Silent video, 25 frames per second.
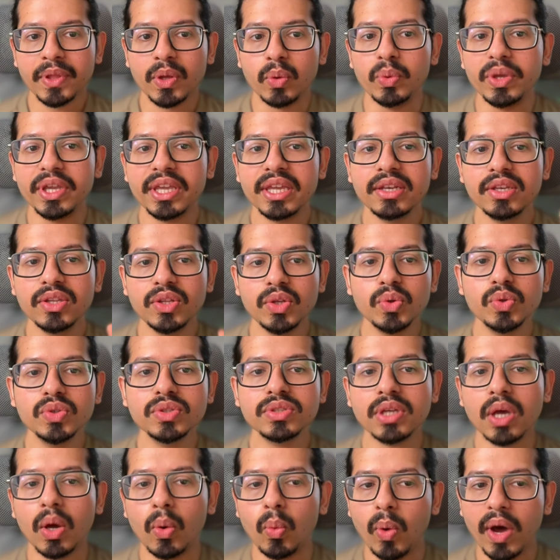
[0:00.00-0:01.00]
we can
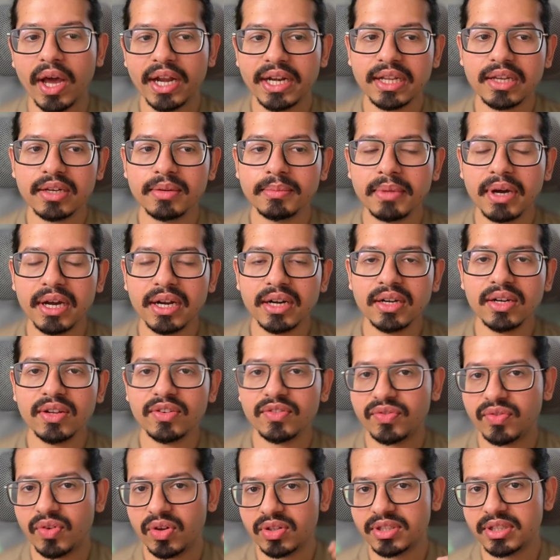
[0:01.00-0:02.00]
use one command
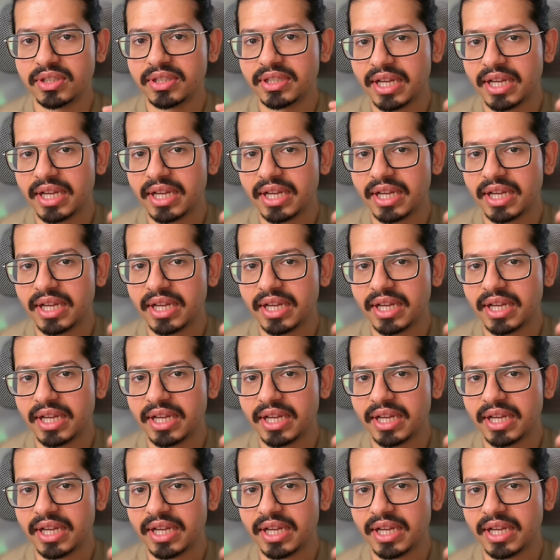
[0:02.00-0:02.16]
for the